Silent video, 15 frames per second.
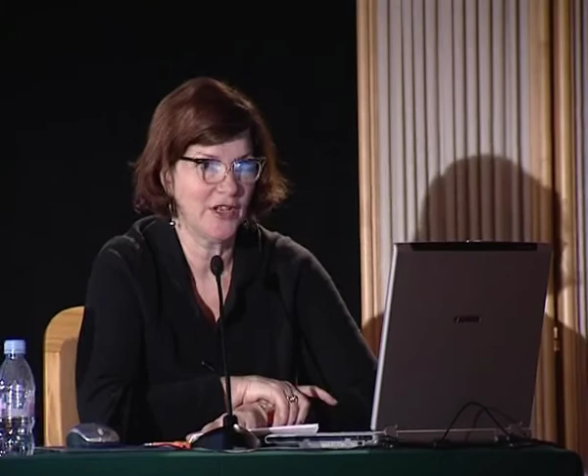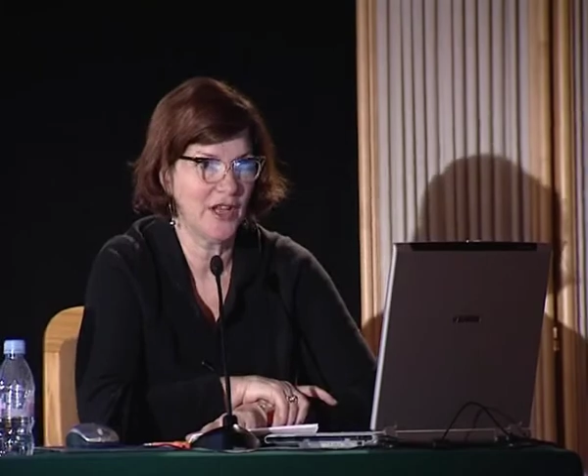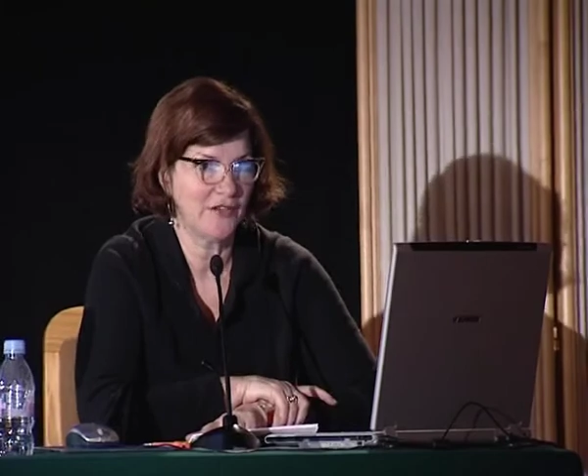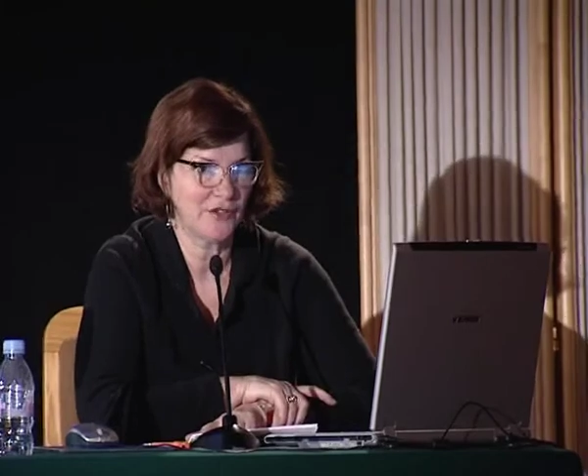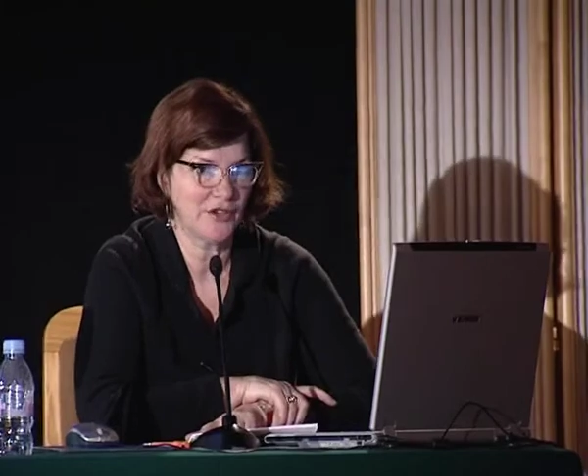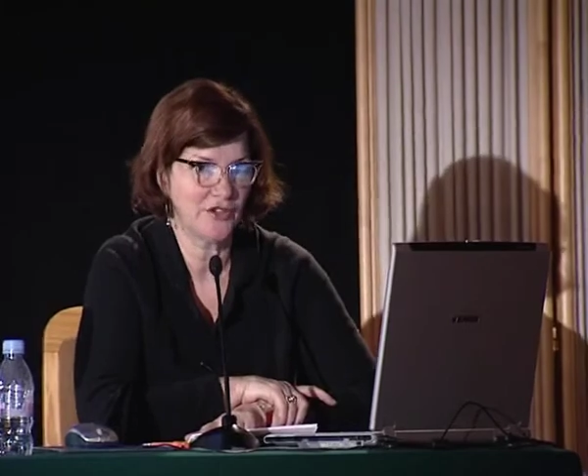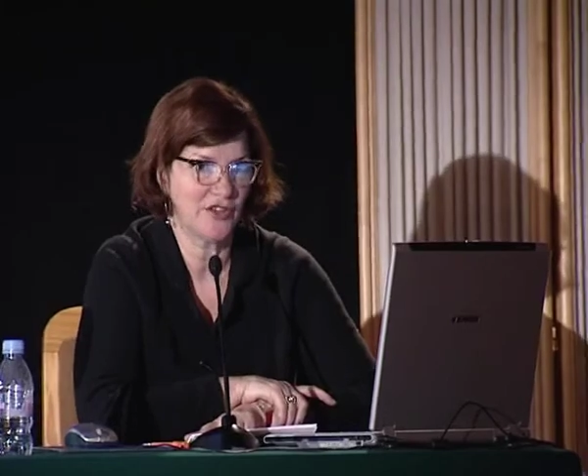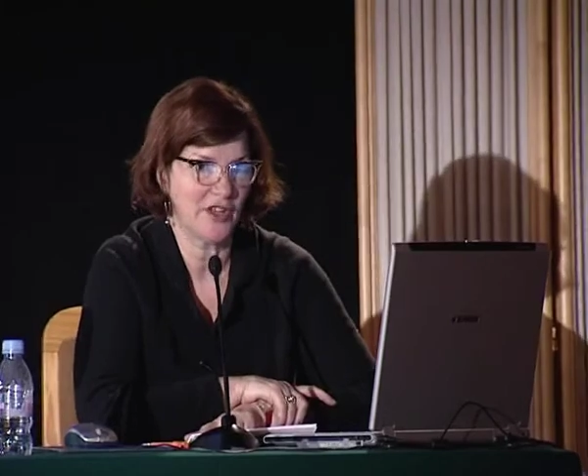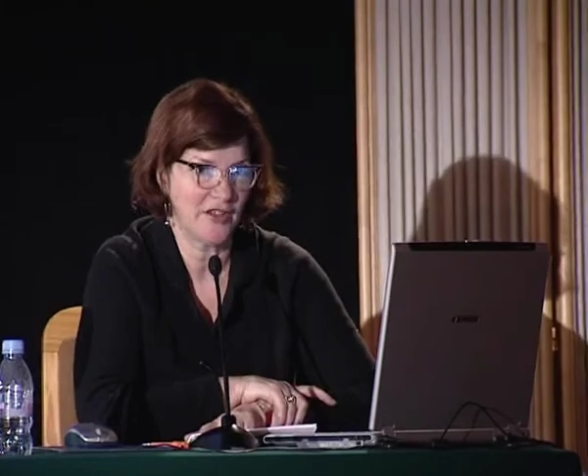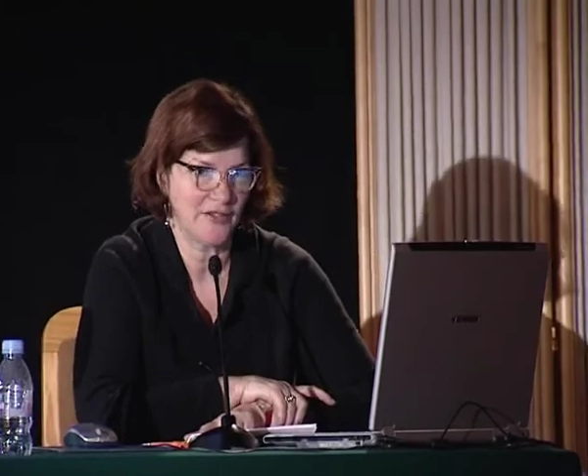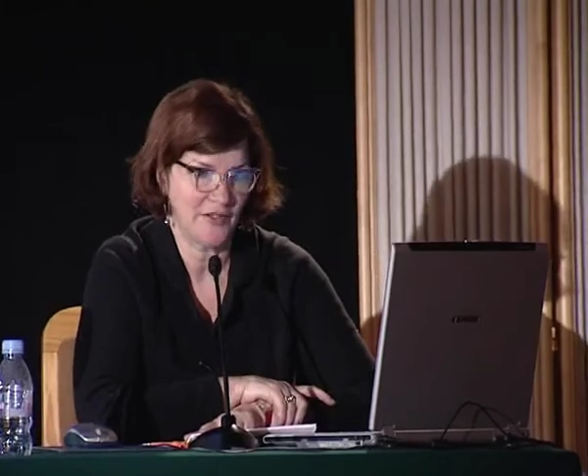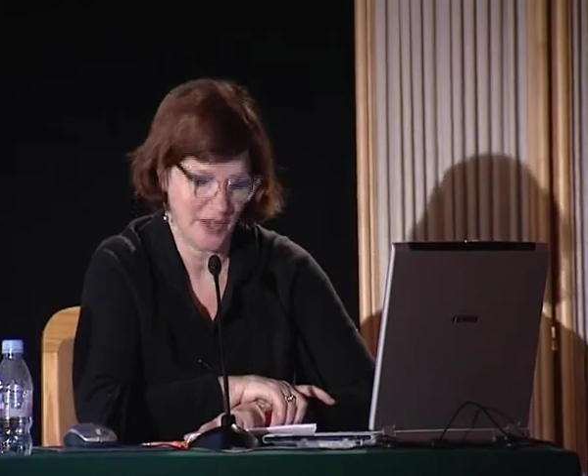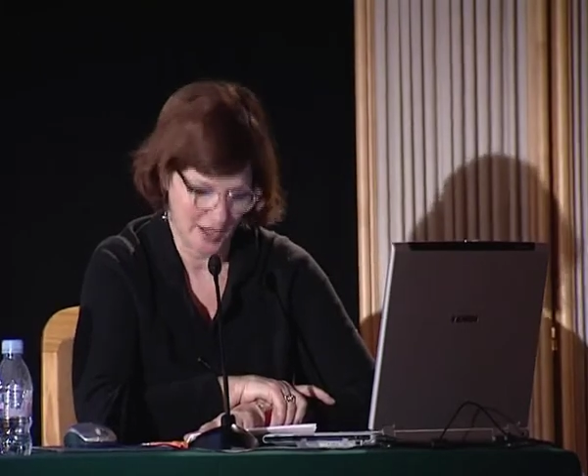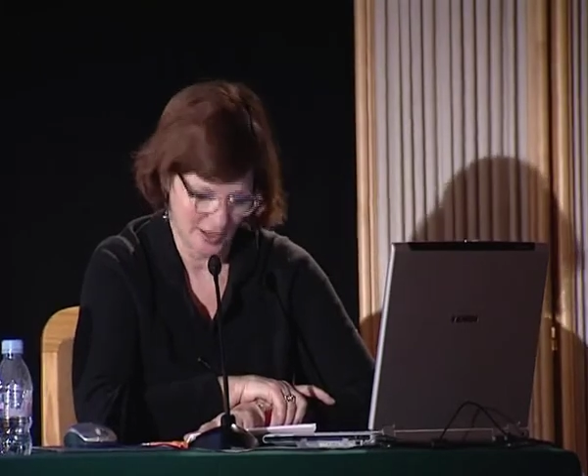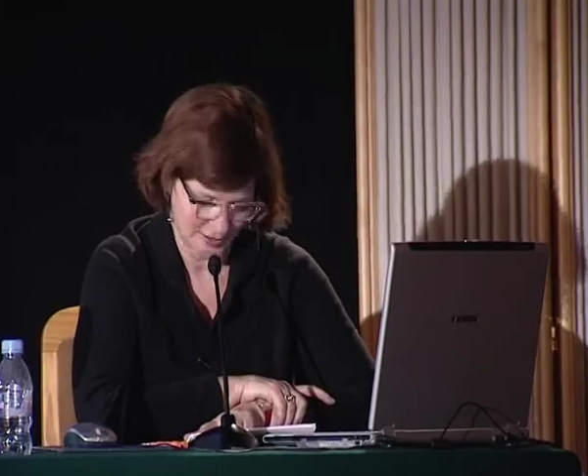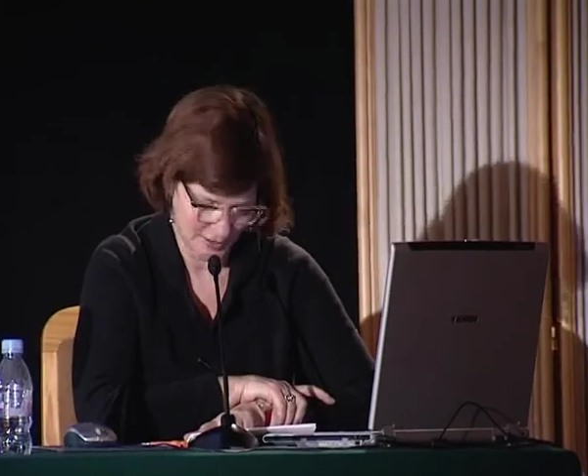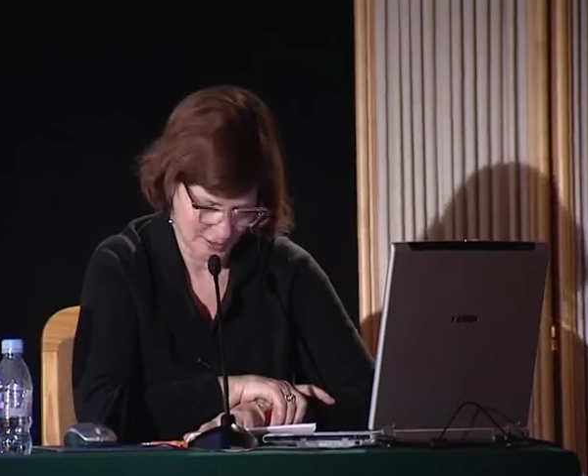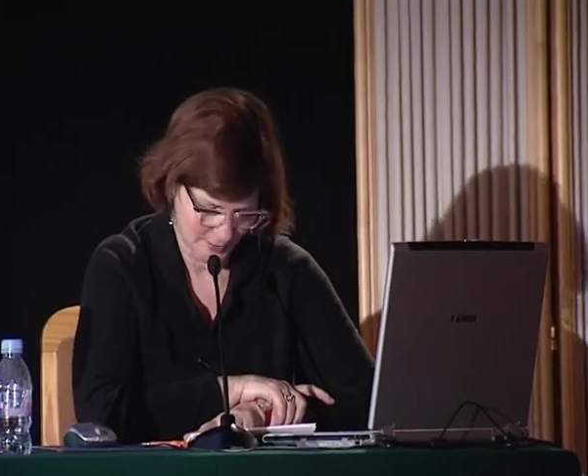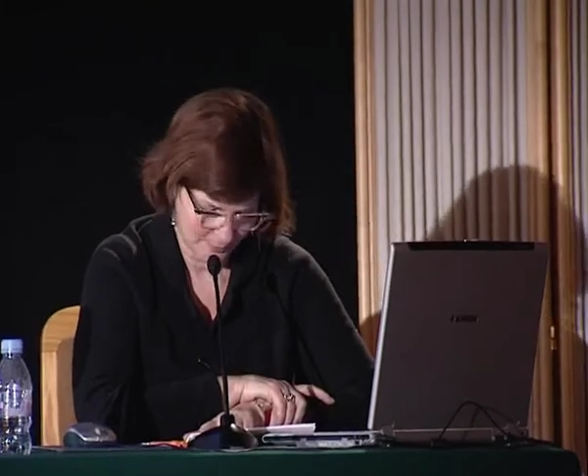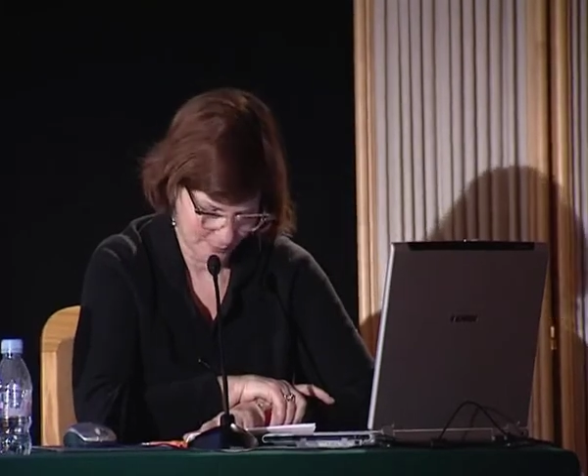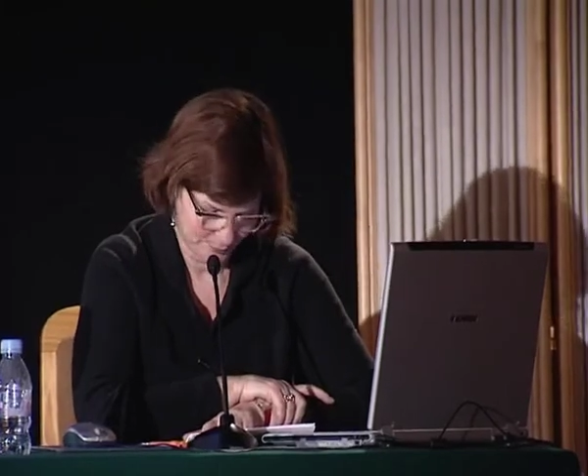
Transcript: never done that.